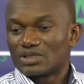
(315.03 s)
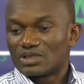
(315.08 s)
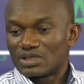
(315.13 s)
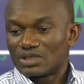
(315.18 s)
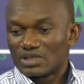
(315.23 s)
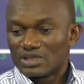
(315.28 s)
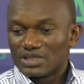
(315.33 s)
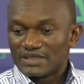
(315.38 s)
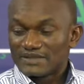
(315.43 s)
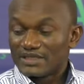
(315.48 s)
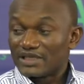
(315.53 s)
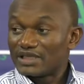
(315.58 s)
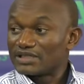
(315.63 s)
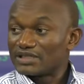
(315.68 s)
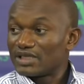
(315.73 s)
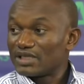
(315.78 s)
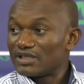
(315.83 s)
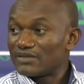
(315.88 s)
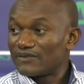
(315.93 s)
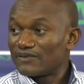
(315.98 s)

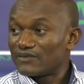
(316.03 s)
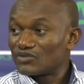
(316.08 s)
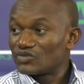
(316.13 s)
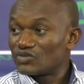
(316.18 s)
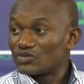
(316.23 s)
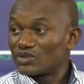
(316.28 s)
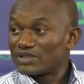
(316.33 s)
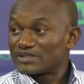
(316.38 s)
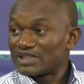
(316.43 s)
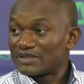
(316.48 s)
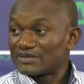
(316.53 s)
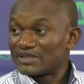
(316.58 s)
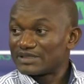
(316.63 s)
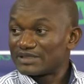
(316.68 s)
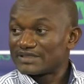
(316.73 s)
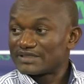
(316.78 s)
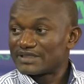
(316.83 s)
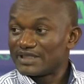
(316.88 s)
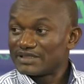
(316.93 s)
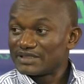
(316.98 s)
selected to establish a
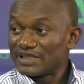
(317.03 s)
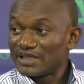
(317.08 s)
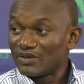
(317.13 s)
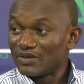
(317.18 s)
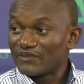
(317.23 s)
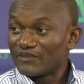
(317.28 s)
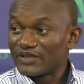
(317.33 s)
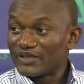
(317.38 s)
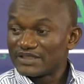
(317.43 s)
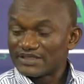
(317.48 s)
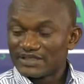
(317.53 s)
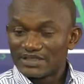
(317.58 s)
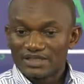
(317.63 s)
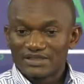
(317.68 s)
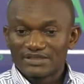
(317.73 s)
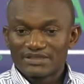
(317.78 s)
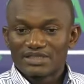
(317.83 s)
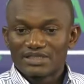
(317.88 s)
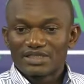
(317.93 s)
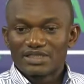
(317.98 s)
center of
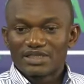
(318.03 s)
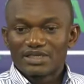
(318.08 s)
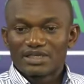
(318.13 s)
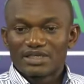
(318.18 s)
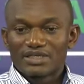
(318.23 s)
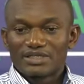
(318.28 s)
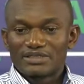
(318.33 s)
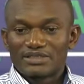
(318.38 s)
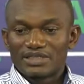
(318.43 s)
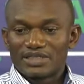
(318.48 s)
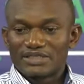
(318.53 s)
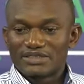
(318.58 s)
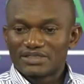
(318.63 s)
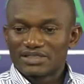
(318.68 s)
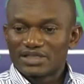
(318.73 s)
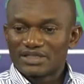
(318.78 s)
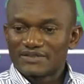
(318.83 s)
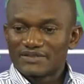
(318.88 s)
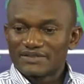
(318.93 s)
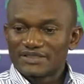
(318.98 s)
excellence in Nigeria
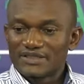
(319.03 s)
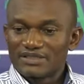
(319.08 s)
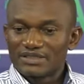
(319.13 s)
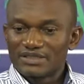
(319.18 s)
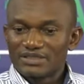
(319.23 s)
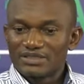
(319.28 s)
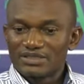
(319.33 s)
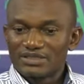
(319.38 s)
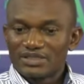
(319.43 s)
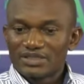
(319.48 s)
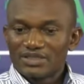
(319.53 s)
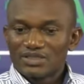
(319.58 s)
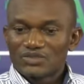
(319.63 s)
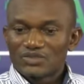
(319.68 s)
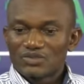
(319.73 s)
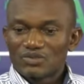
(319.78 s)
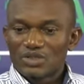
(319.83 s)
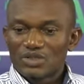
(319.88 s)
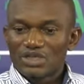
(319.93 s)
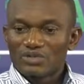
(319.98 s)
recently.
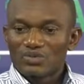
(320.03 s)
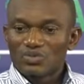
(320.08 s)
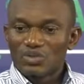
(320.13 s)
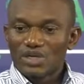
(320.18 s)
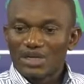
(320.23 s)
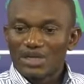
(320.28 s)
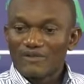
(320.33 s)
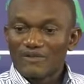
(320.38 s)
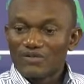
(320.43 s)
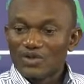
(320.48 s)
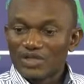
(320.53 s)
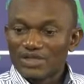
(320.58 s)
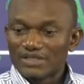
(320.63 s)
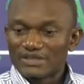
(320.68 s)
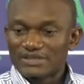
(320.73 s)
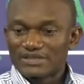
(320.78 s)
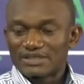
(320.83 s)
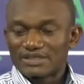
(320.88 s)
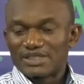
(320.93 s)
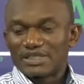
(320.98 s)
So, and our
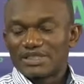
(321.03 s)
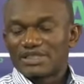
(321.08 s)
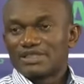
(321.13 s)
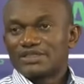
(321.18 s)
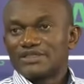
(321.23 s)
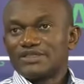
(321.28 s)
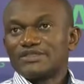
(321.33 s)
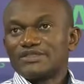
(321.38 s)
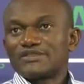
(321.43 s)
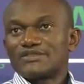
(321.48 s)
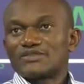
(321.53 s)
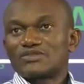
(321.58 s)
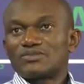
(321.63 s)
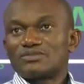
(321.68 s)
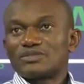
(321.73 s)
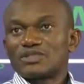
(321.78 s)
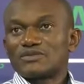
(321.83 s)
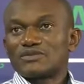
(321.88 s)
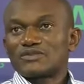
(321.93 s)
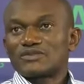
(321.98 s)
focus is to be
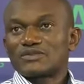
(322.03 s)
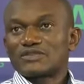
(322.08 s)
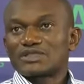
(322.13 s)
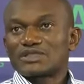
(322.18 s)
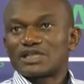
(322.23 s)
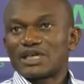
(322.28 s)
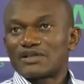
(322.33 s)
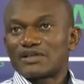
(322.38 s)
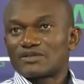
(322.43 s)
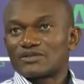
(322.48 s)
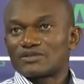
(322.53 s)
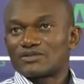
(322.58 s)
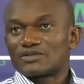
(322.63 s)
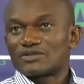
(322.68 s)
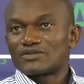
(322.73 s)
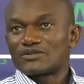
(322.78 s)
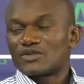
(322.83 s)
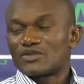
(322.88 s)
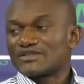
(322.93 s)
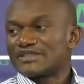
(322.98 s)
able to tackle
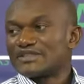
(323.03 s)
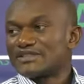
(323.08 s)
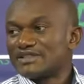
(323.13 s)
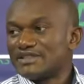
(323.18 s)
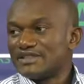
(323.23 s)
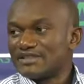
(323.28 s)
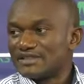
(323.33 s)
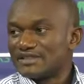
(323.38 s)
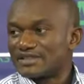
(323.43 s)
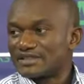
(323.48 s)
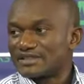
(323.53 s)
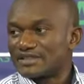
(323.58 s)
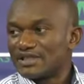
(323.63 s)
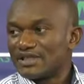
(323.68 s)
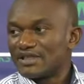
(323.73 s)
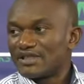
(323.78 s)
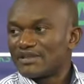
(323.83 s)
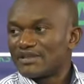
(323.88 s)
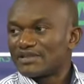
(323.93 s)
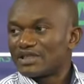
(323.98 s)
those diseases
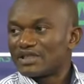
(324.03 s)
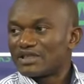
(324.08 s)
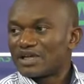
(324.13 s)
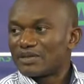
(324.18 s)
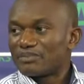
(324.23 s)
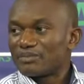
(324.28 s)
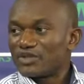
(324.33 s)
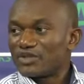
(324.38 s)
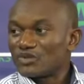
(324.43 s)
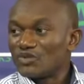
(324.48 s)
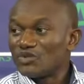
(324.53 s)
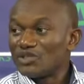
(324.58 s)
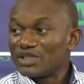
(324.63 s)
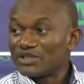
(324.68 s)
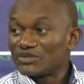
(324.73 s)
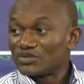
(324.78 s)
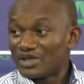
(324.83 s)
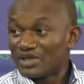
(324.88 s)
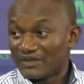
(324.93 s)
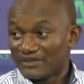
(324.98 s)
that are peculiar
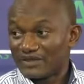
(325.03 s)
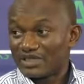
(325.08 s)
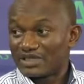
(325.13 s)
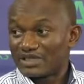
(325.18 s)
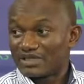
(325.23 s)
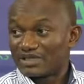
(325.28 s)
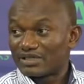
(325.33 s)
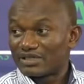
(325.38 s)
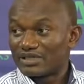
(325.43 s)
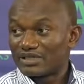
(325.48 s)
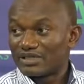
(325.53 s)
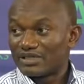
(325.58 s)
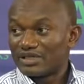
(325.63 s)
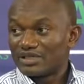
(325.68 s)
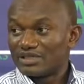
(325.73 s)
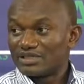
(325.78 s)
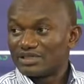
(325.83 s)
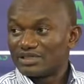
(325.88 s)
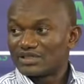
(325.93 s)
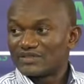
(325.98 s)
to Africa.
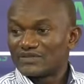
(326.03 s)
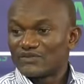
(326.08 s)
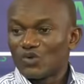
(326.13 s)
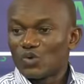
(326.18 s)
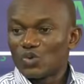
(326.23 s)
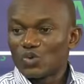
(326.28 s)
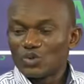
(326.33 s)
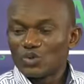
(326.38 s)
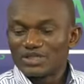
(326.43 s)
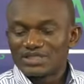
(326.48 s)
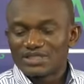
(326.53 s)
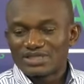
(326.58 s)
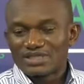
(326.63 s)
Yes, for which